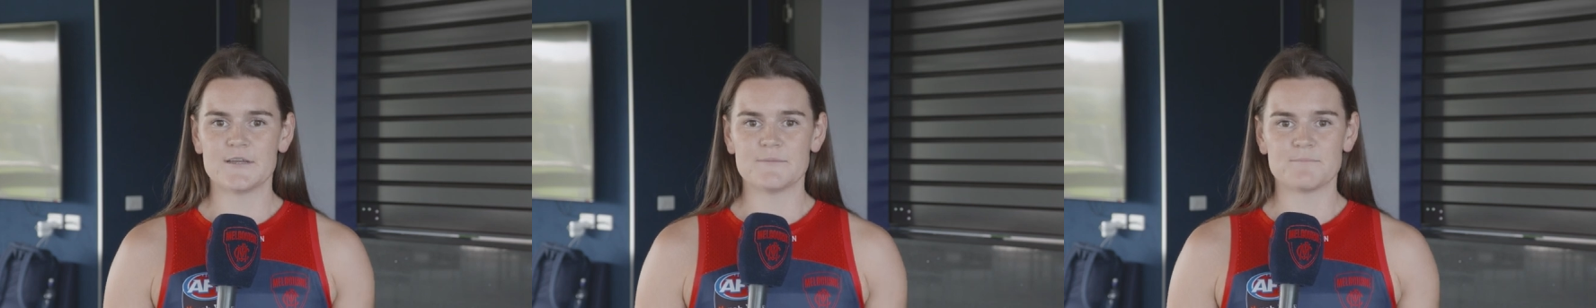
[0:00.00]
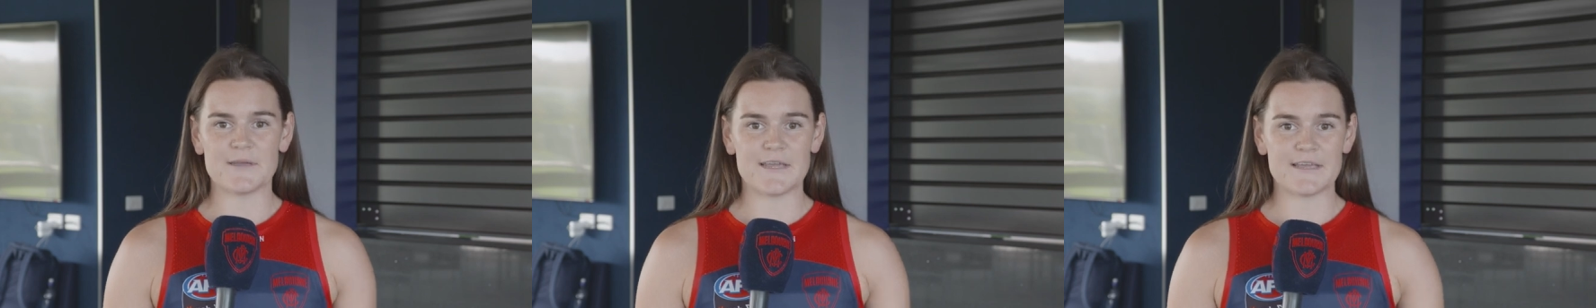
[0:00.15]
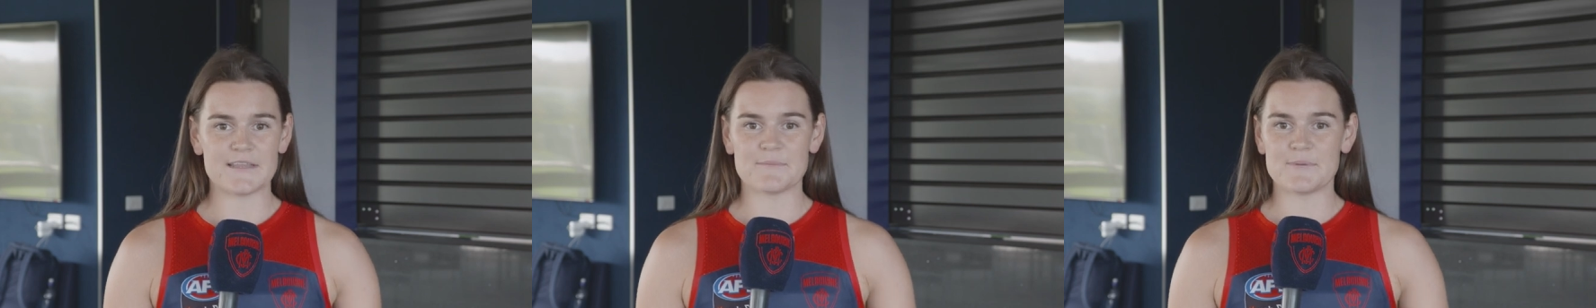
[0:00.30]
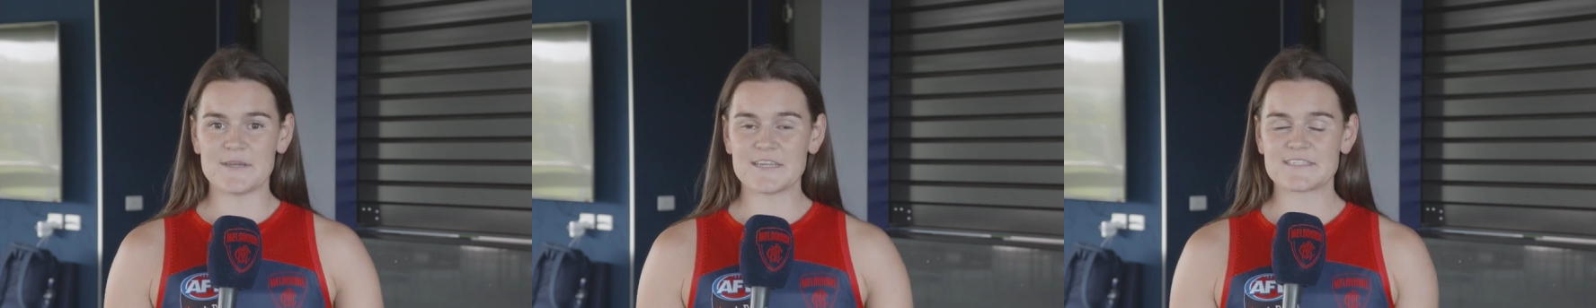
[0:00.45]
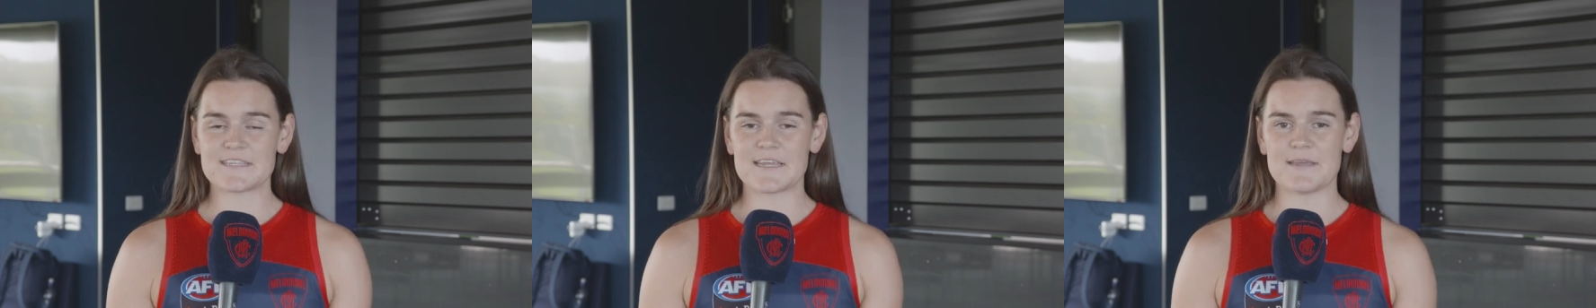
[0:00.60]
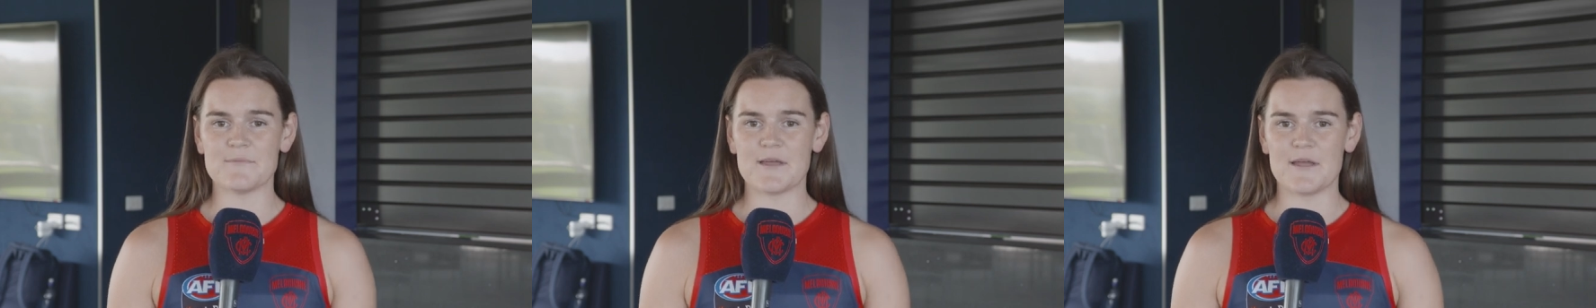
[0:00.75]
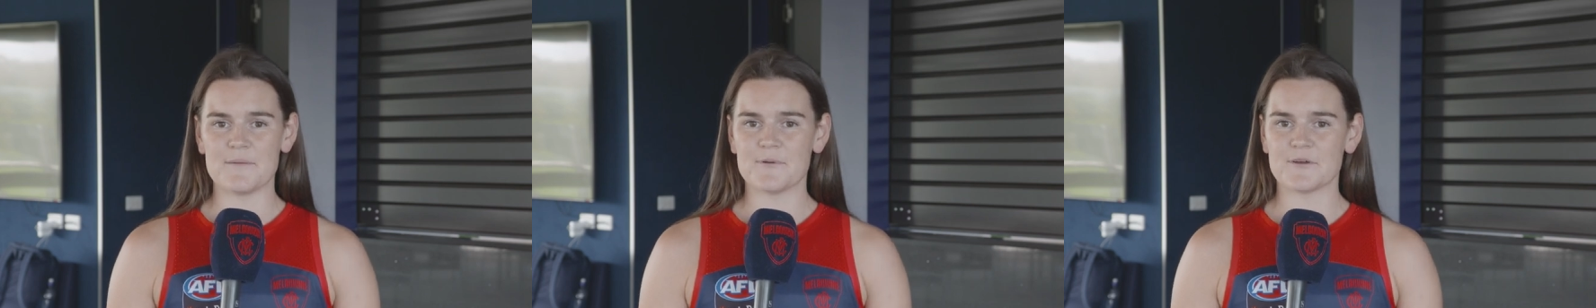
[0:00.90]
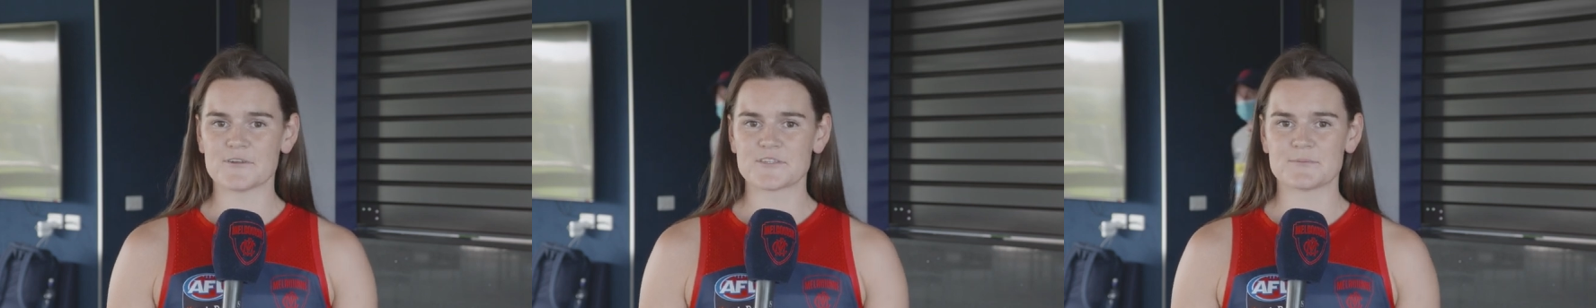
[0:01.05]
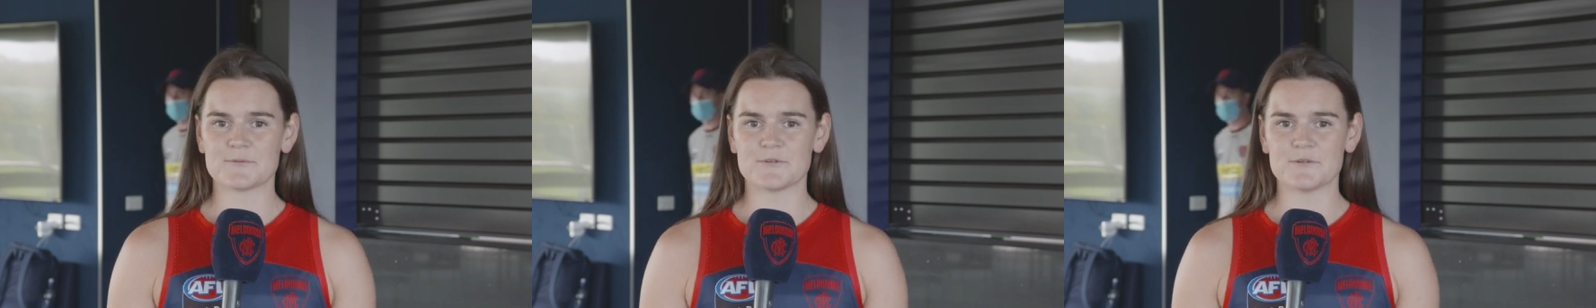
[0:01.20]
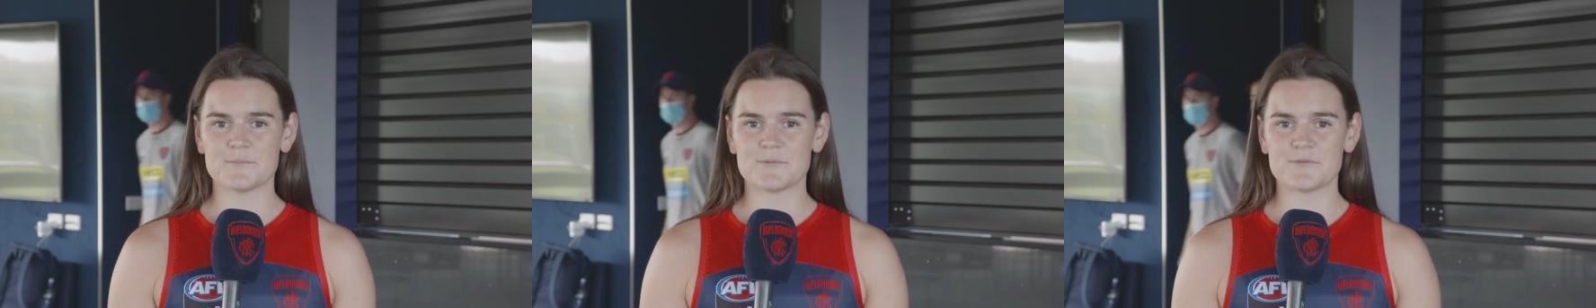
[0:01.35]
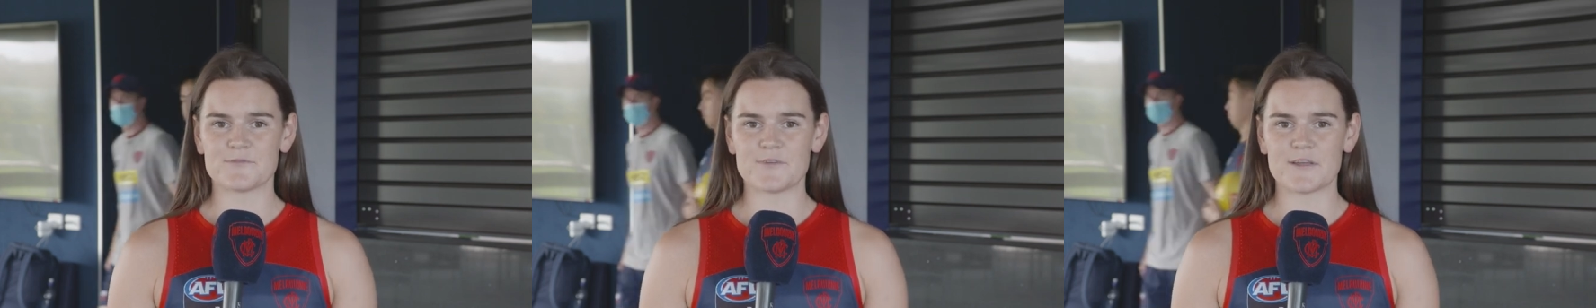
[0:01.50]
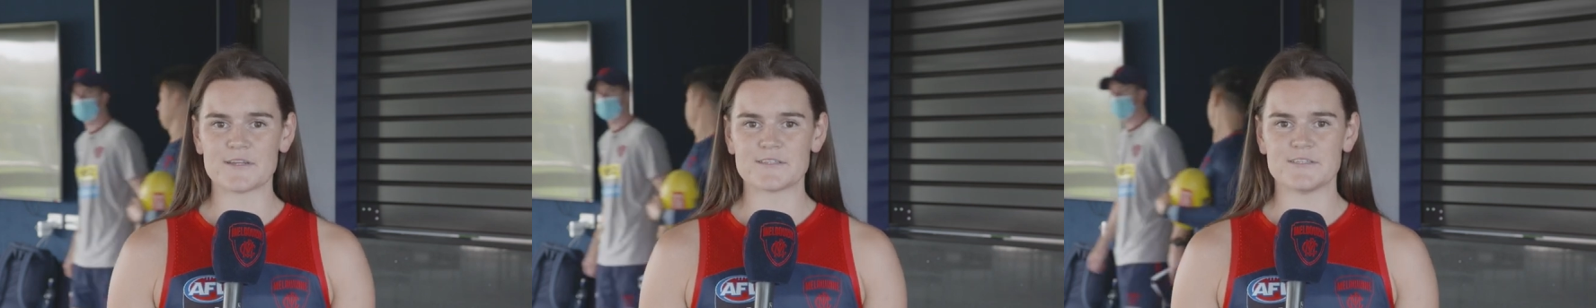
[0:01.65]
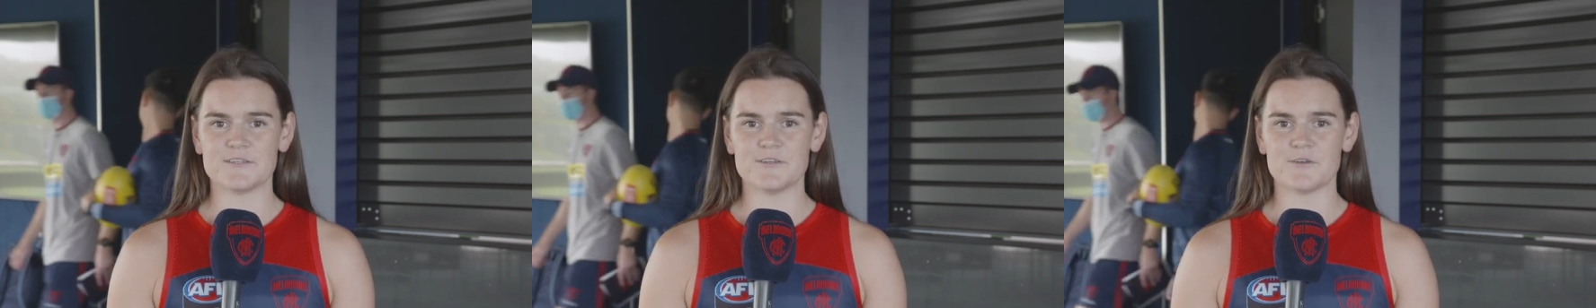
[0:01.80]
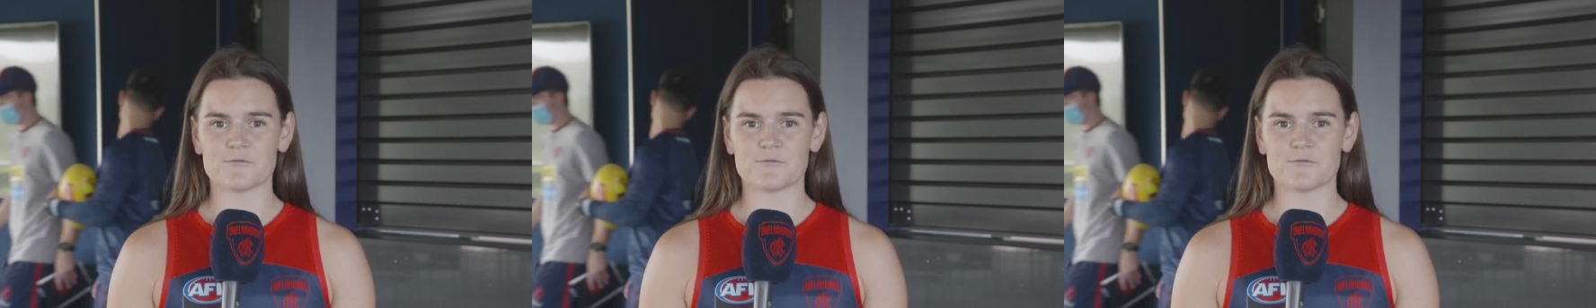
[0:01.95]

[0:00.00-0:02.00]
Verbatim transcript: being the best teammate possible and perfecting